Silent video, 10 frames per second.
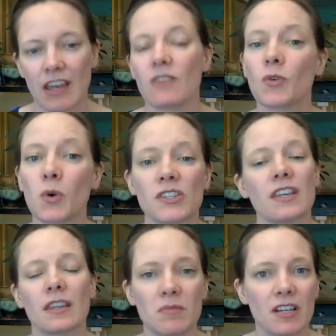And of course, they
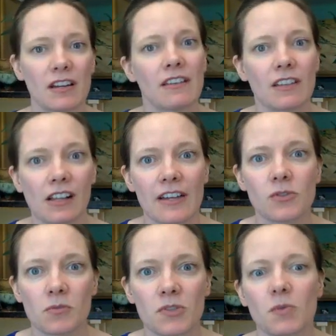can be done in the
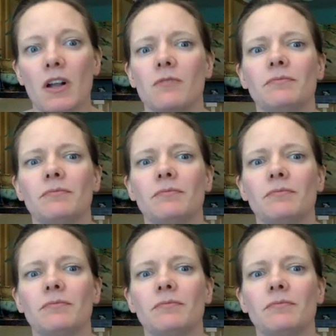classroom as well.